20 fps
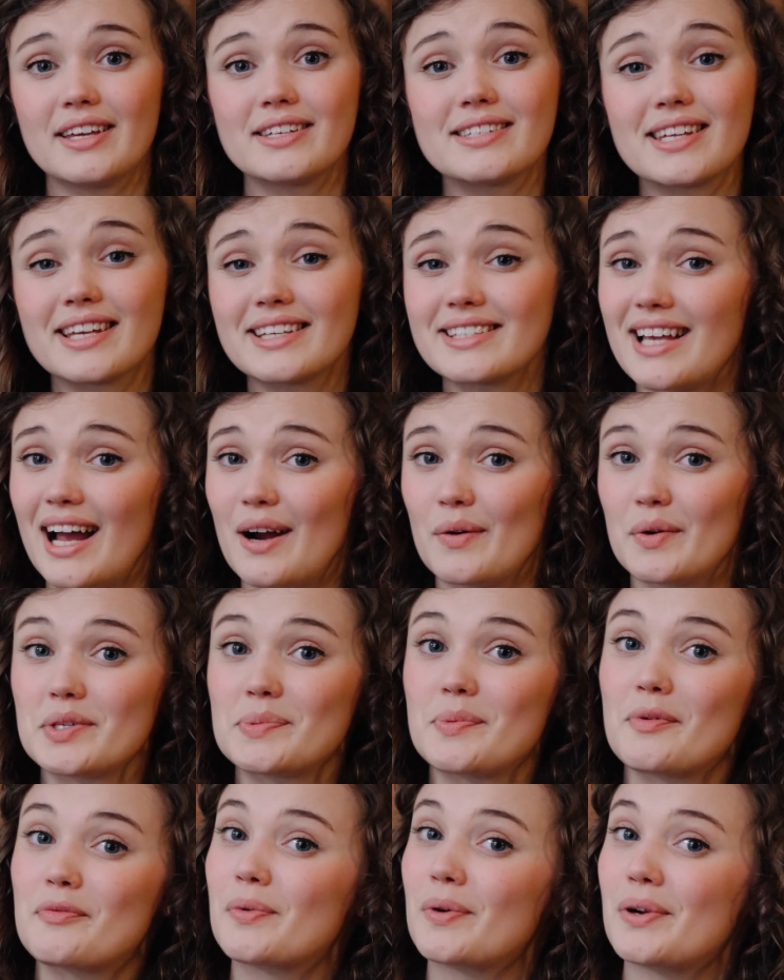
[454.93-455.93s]
6 hours
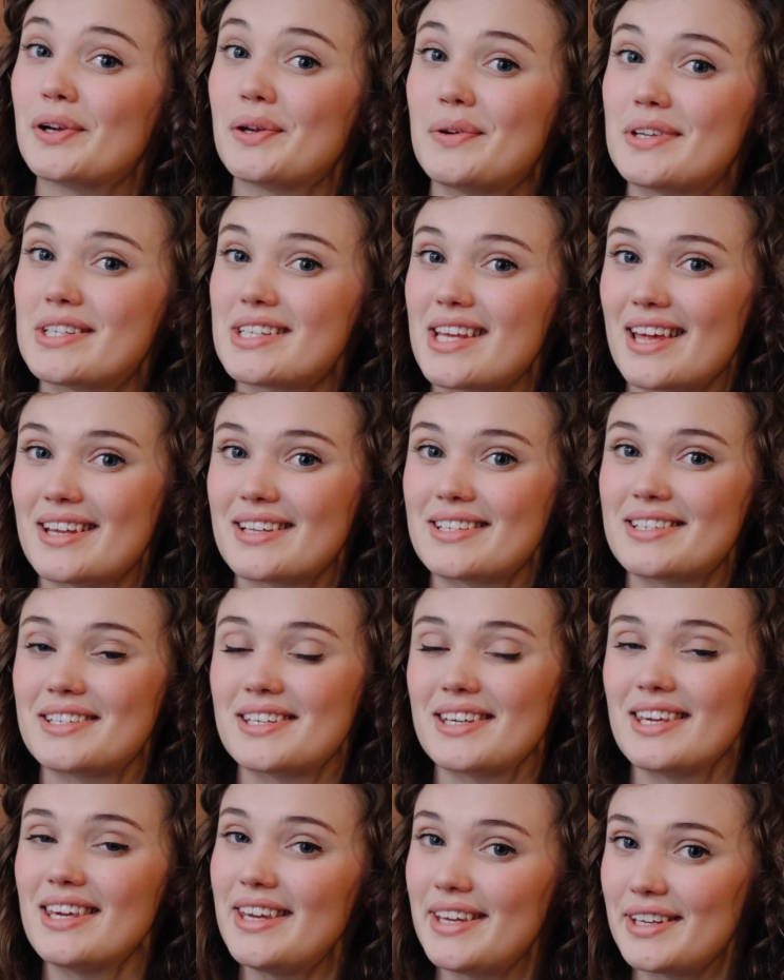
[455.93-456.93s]
before you intend to
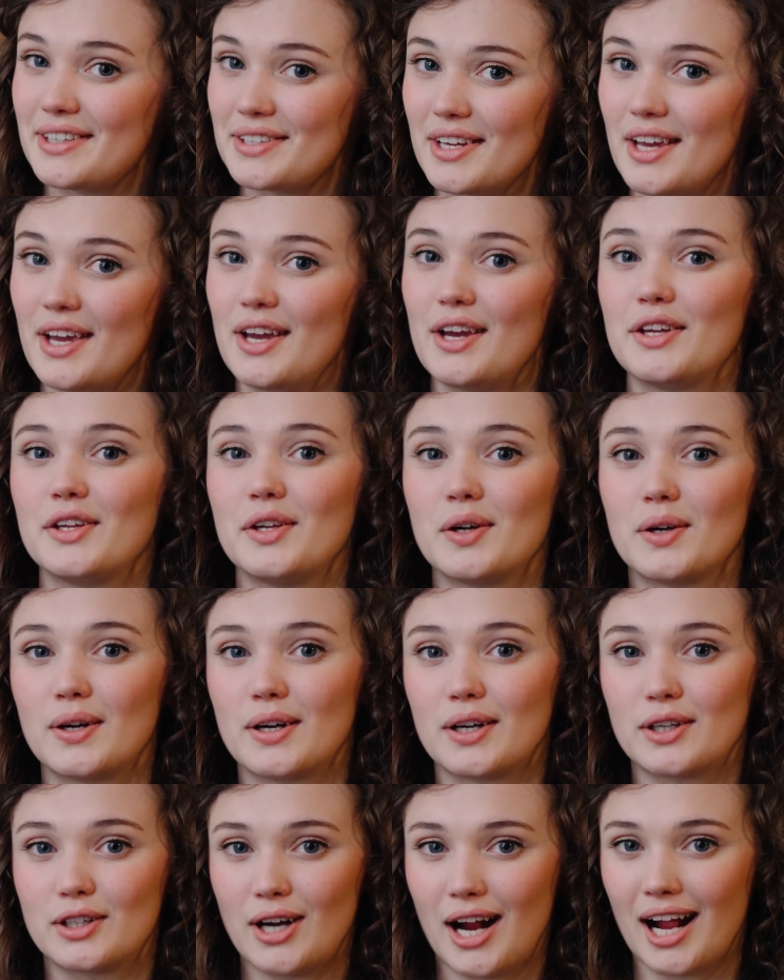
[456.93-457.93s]
eat
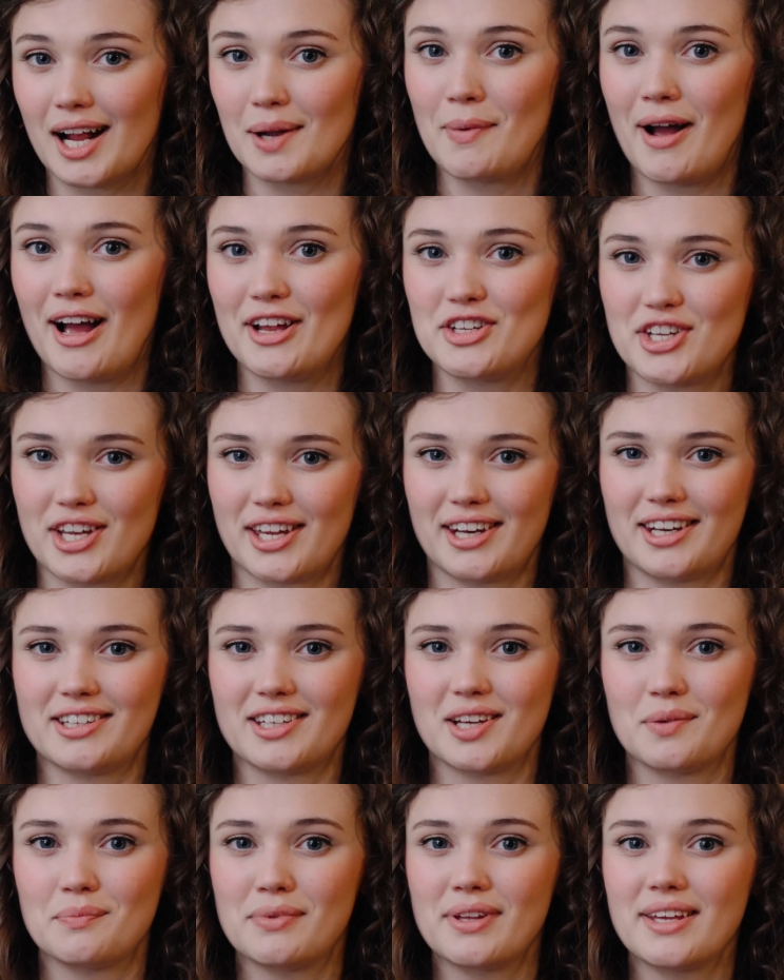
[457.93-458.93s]
your crock pot chicken and
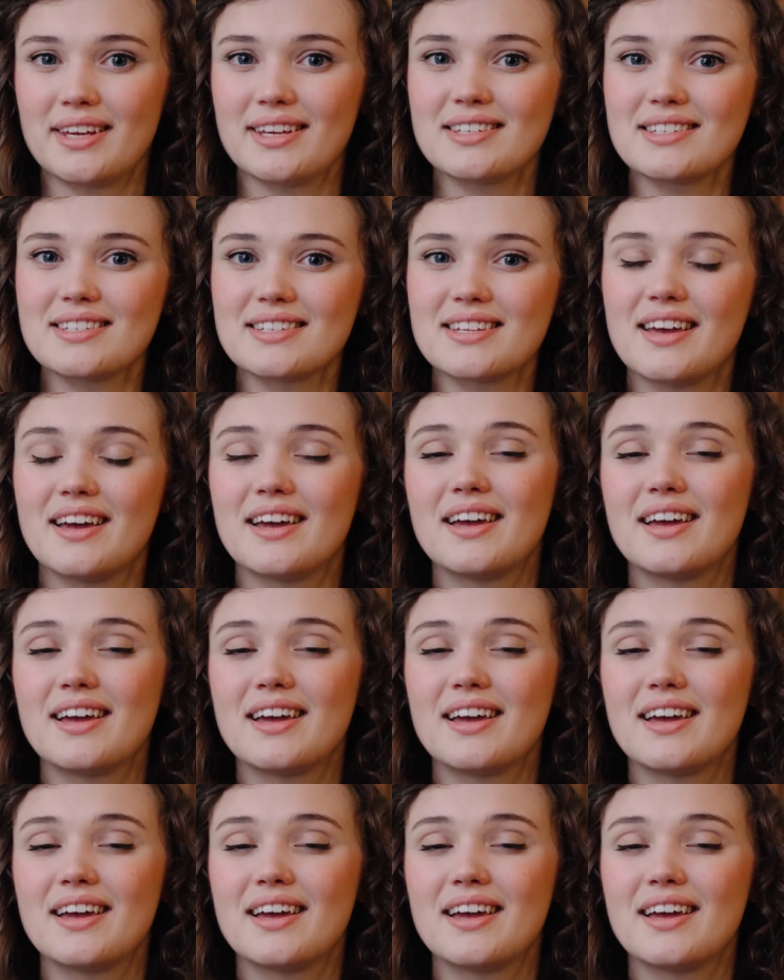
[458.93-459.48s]
dumplings,